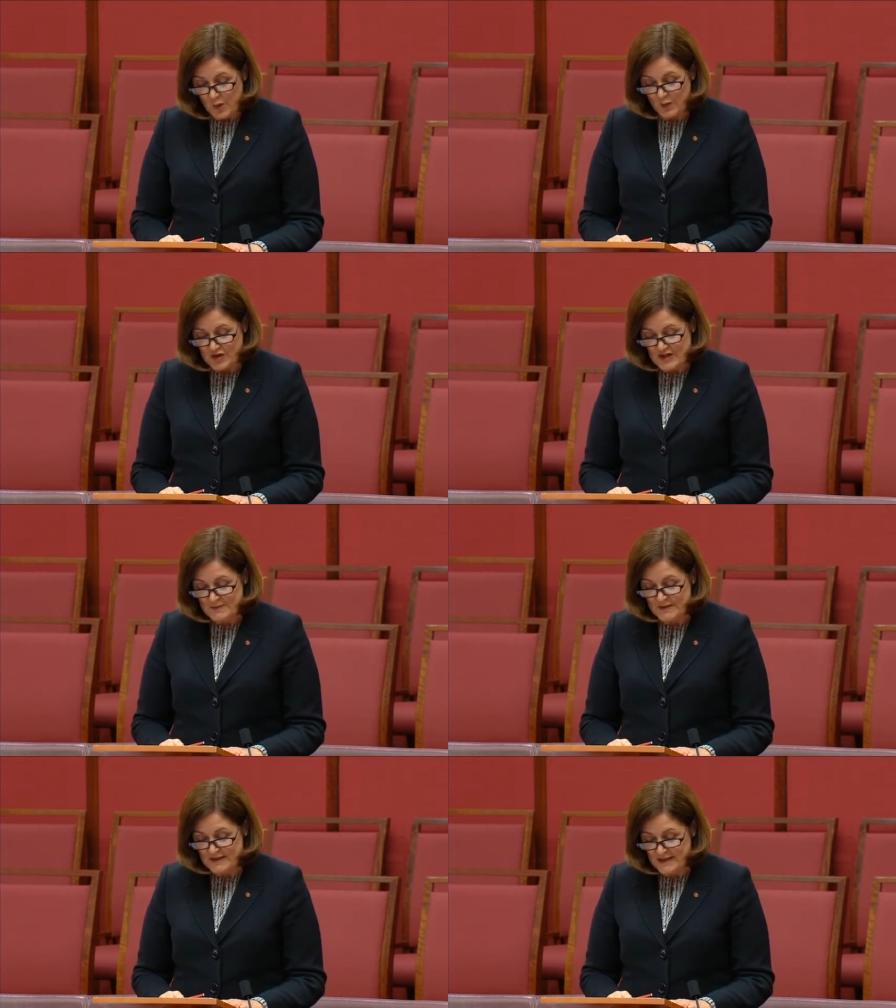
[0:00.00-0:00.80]
which is
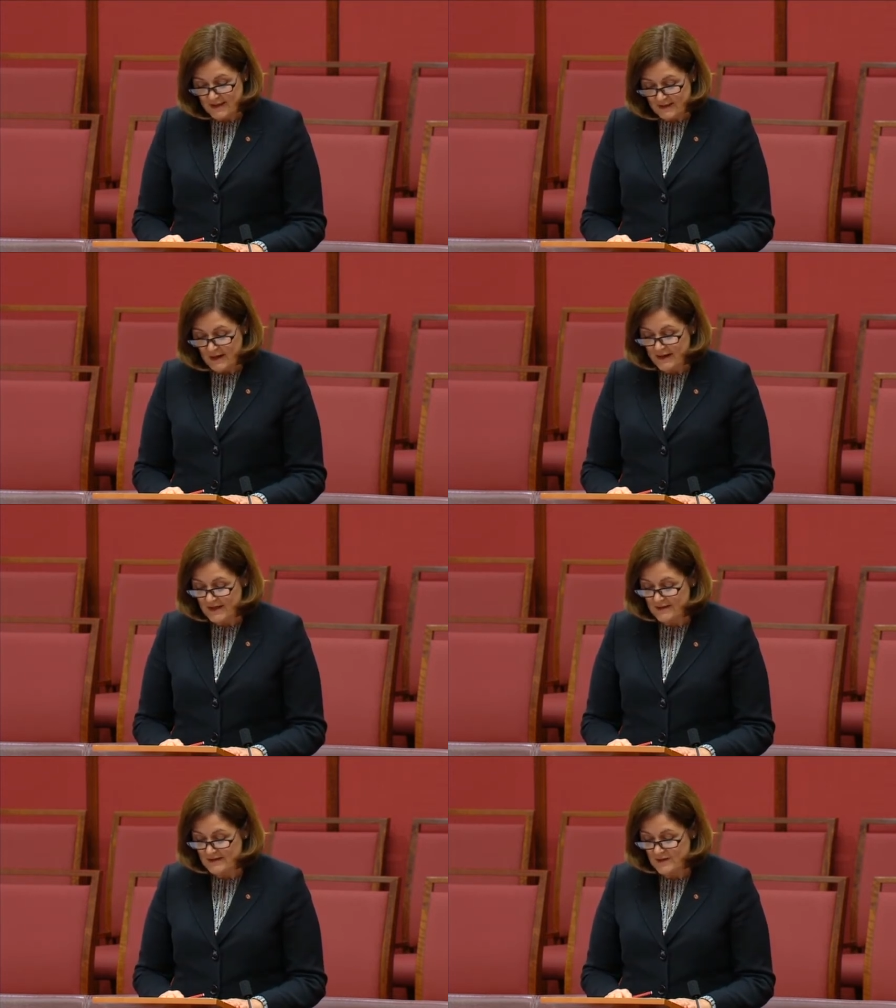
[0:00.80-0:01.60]
particularly
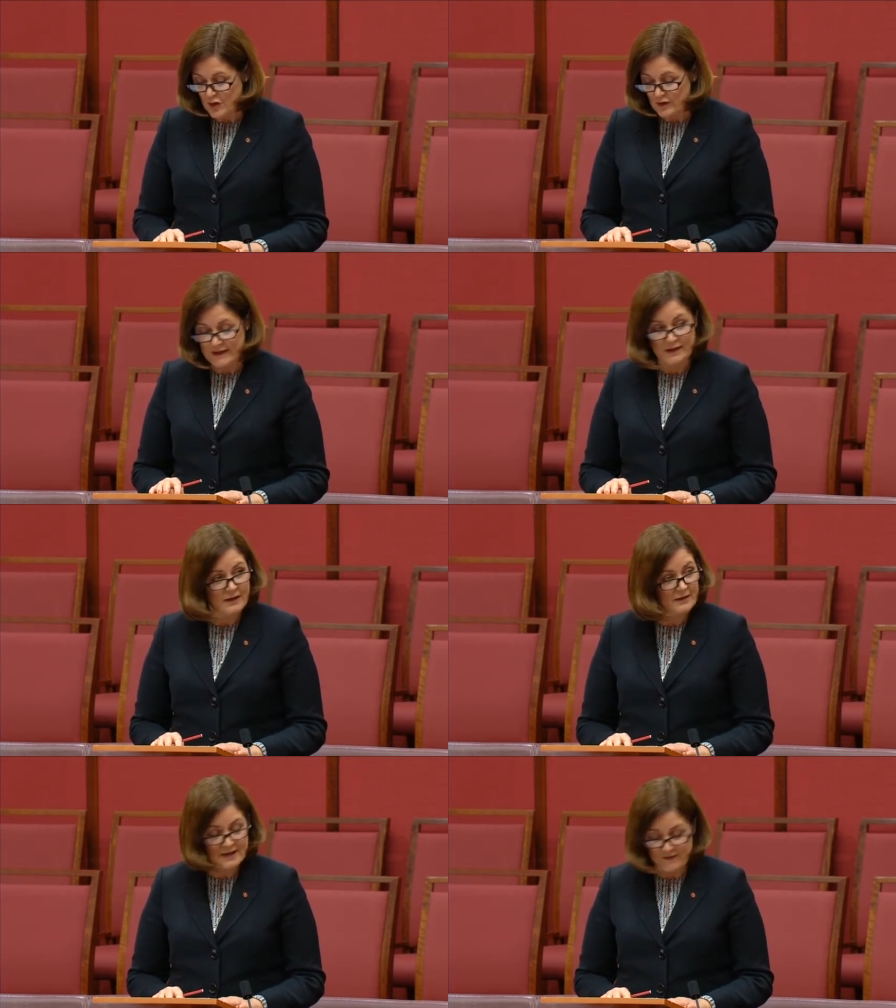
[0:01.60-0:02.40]

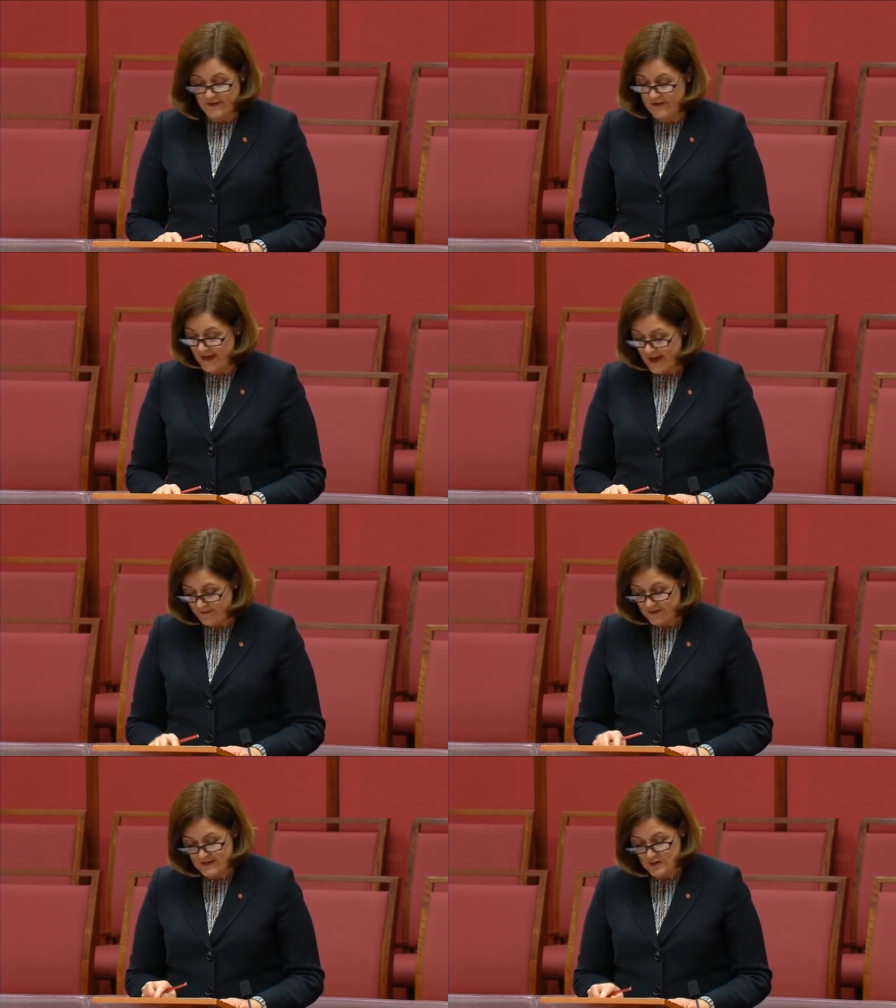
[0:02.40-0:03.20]
concerning given the
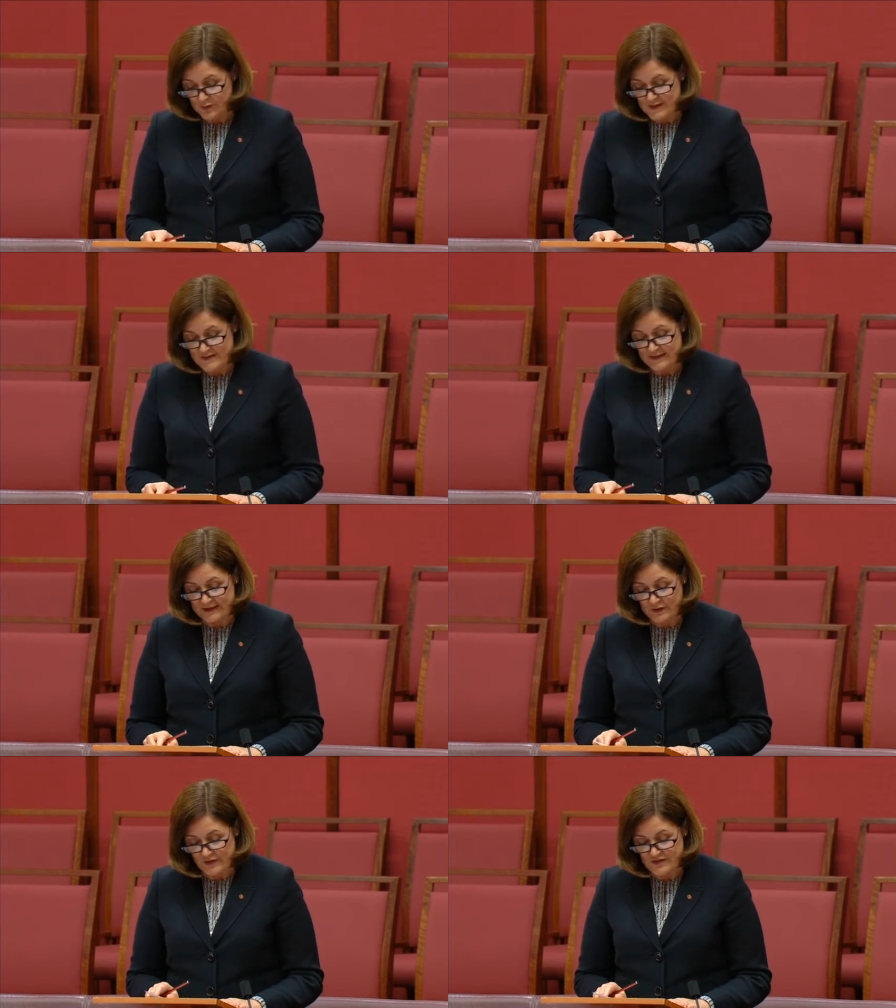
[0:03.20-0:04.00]
evidence
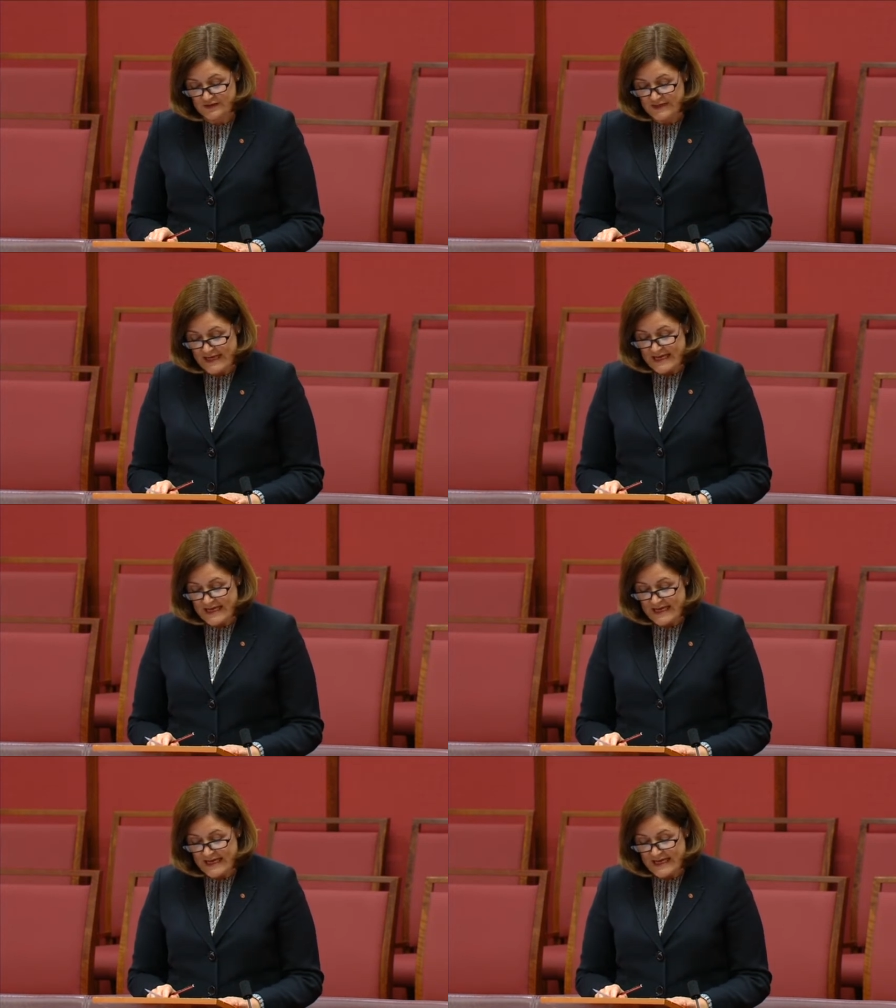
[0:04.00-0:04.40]
recently noted